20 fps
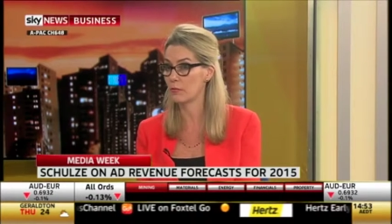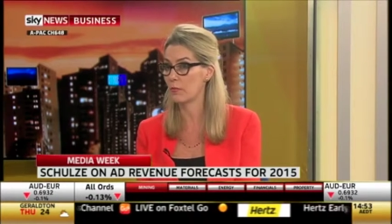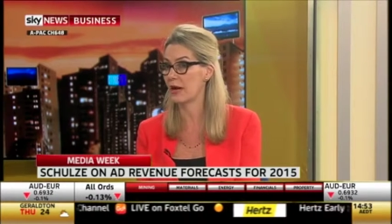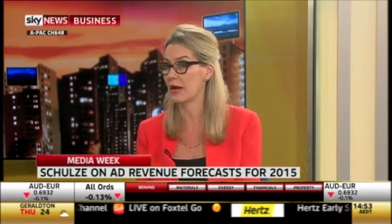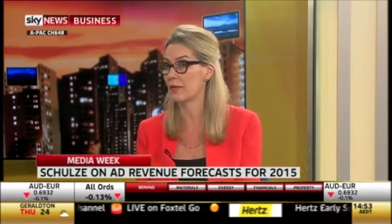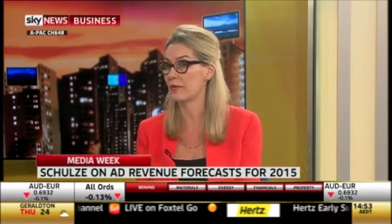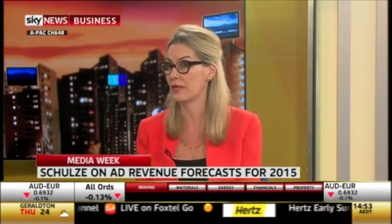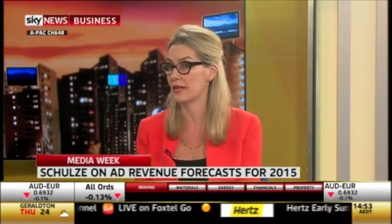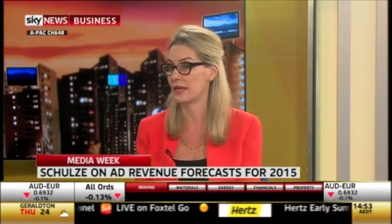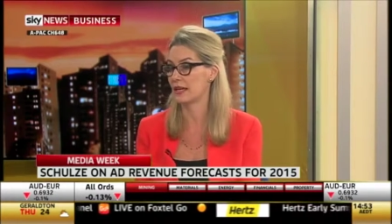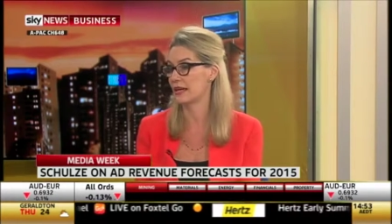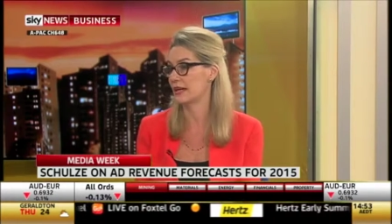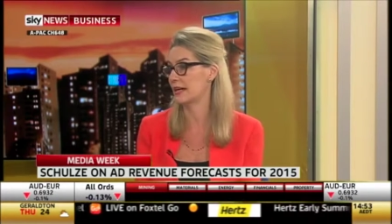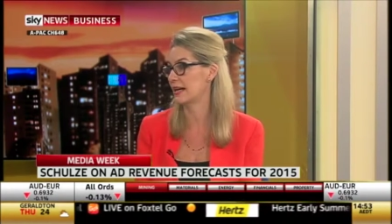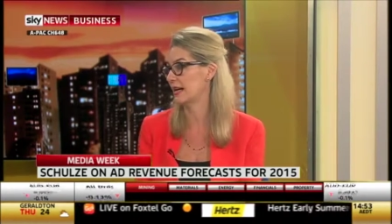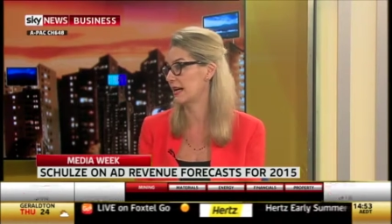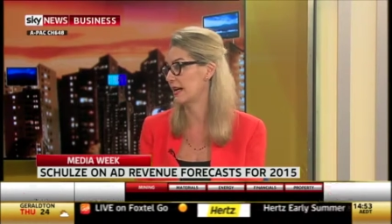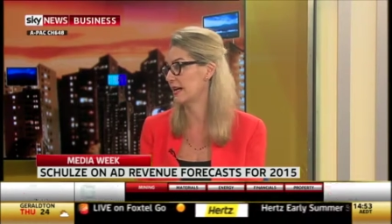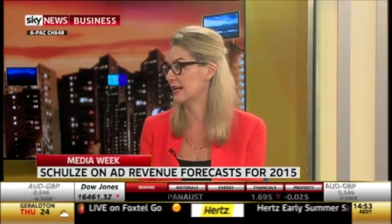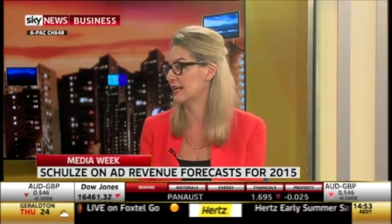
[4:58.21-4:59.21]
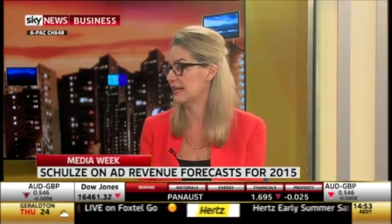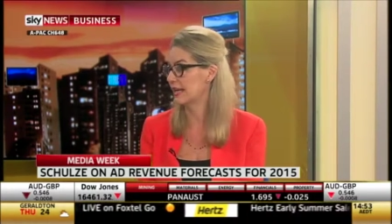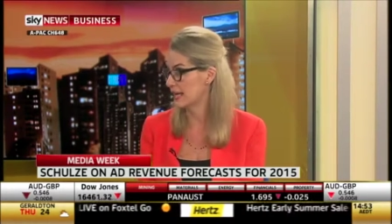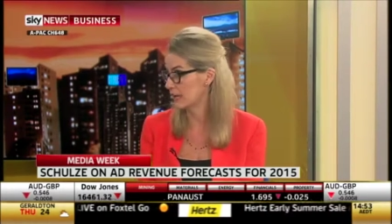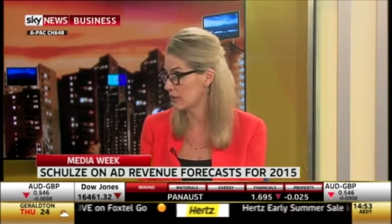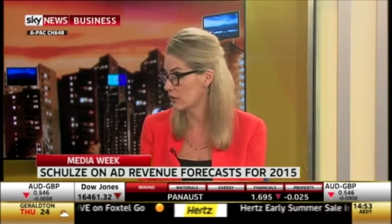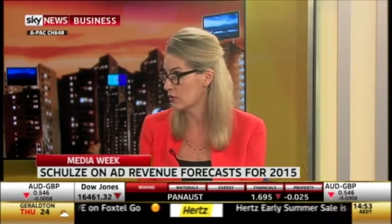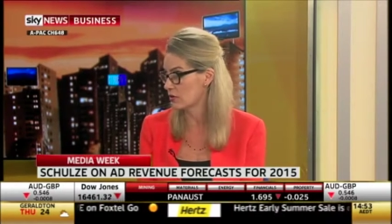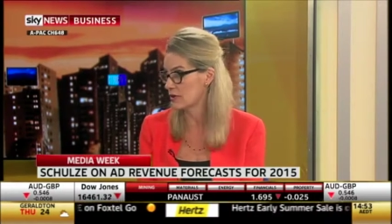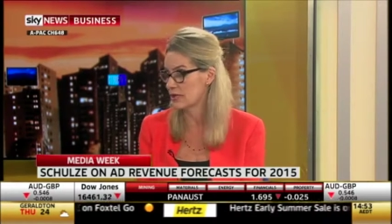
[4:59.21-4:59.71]
but there are
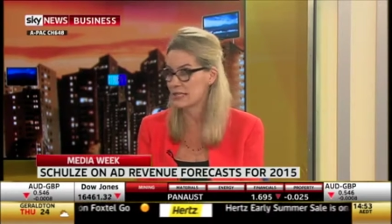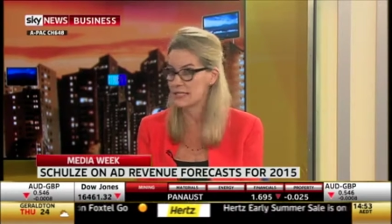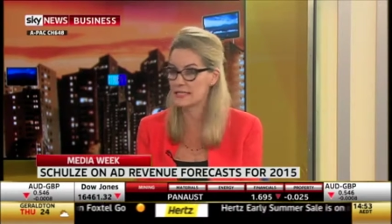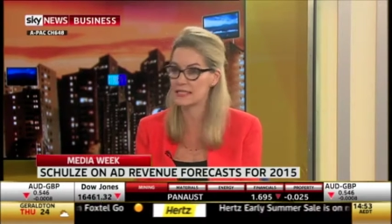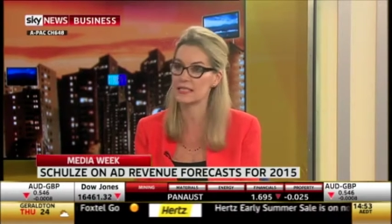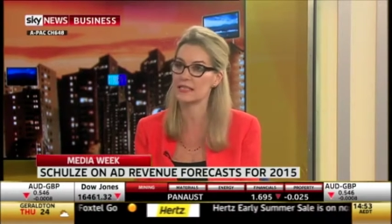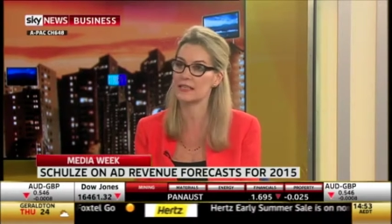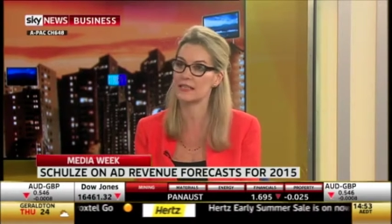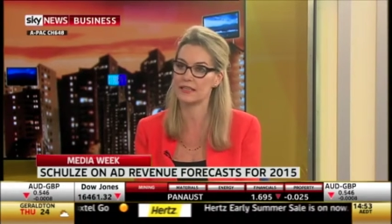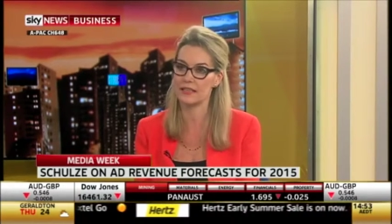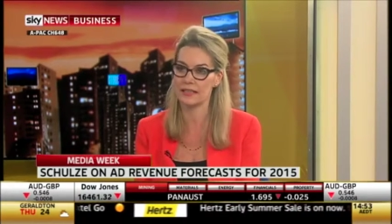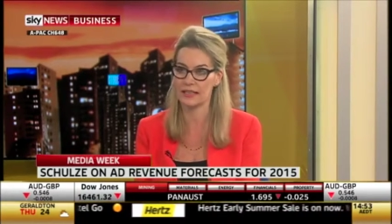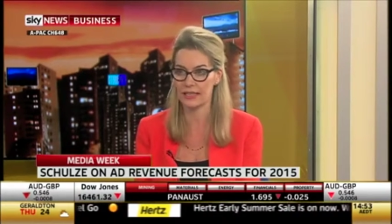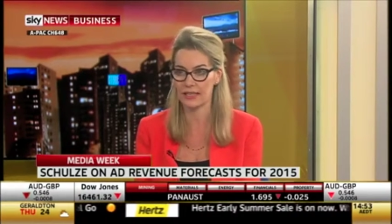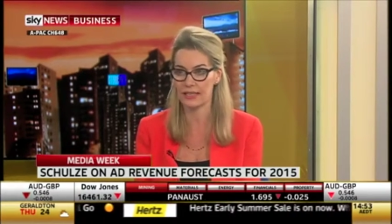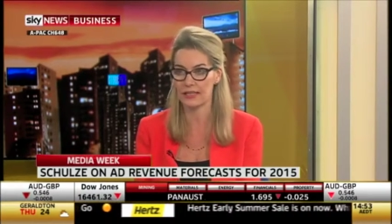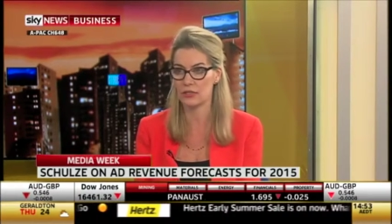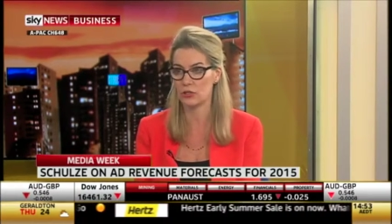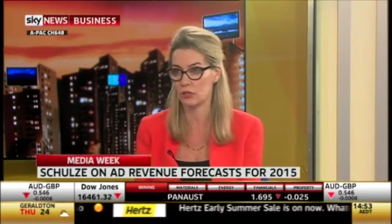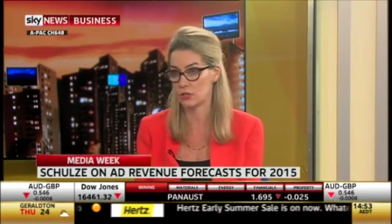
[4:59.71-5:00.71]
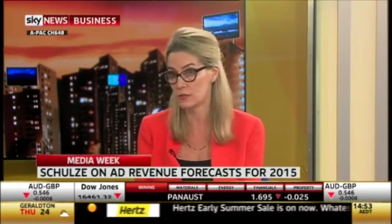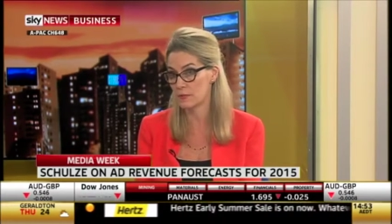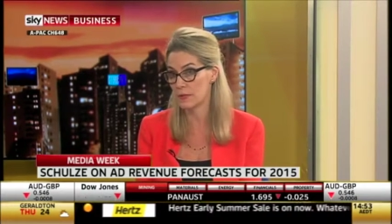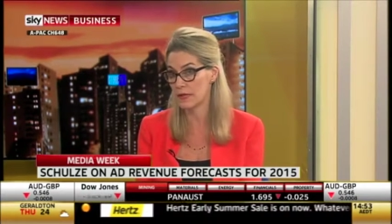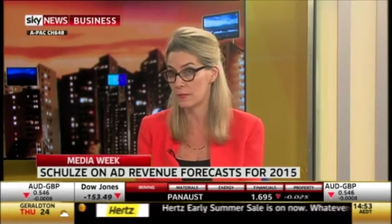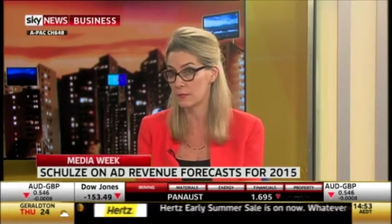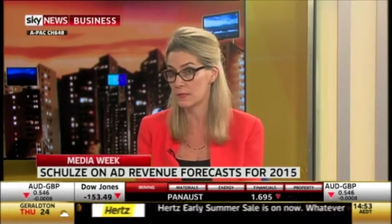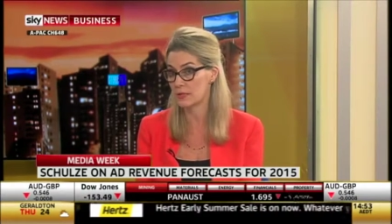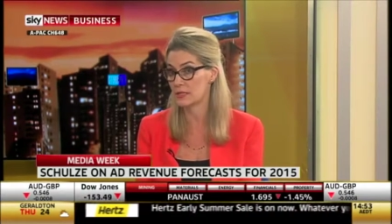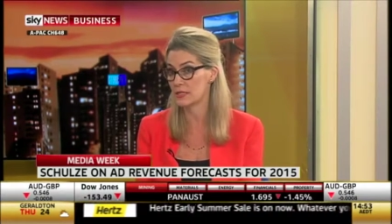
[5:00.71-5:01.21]
categories that need
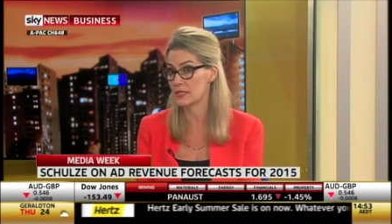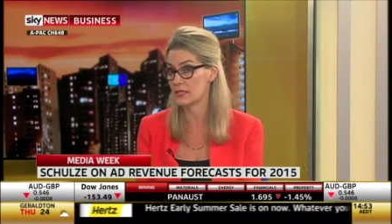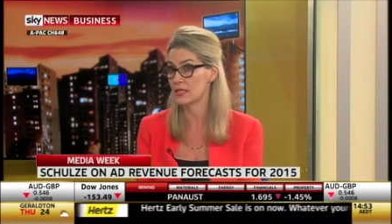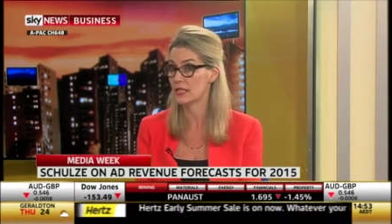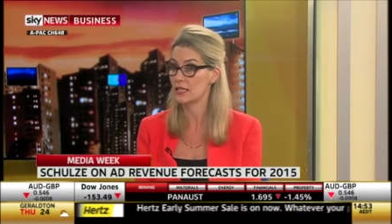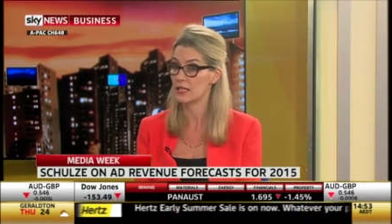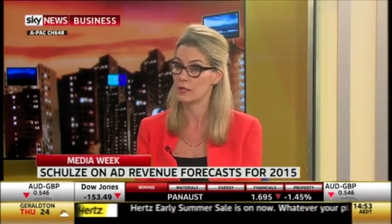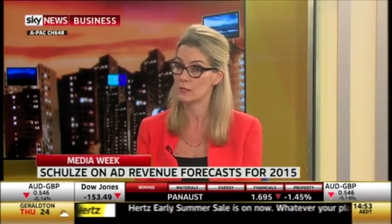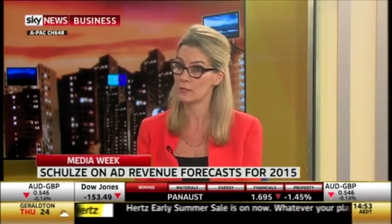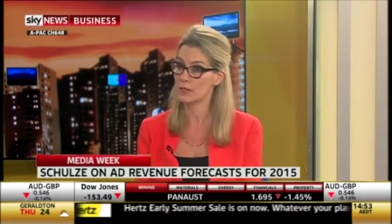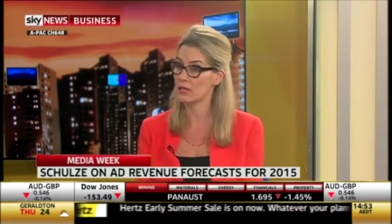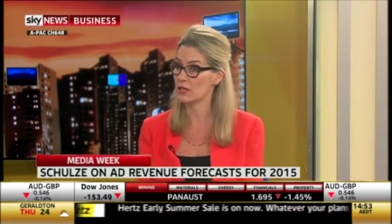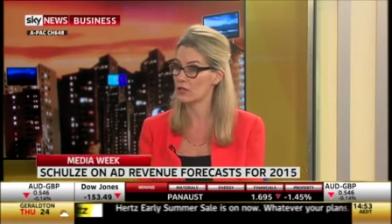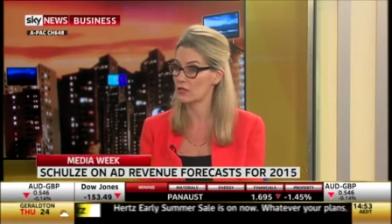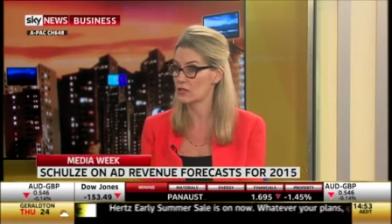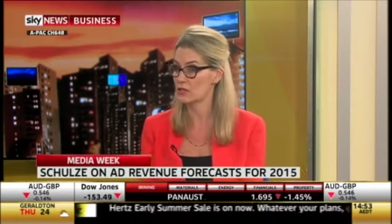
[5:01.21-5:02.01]
newspapers because